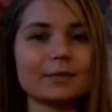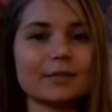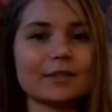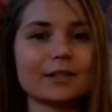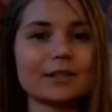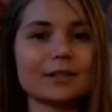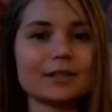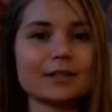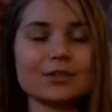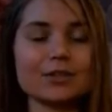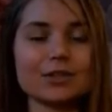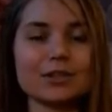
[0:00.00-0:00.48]

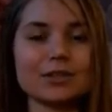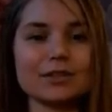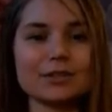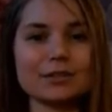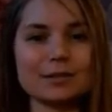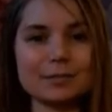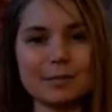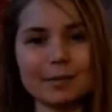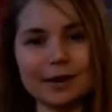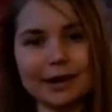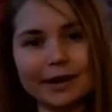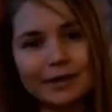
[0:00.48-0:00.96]
It's just
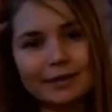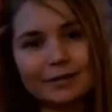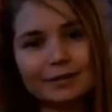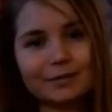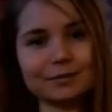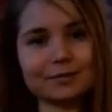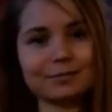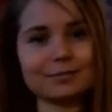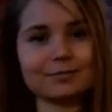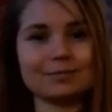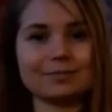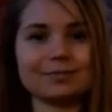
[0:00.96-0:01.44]
a mind
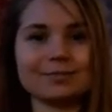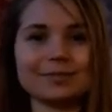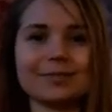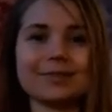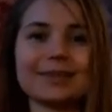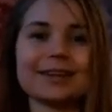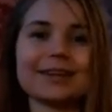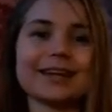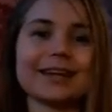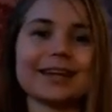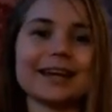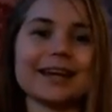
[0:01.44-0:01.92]

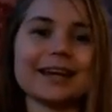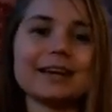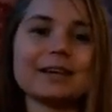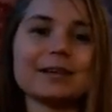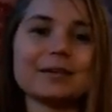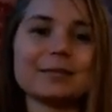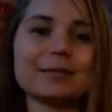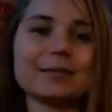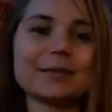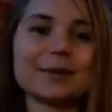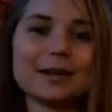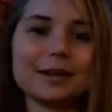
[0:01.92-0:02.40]

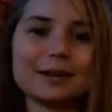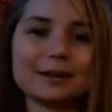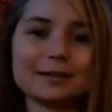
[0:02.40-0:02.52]
game.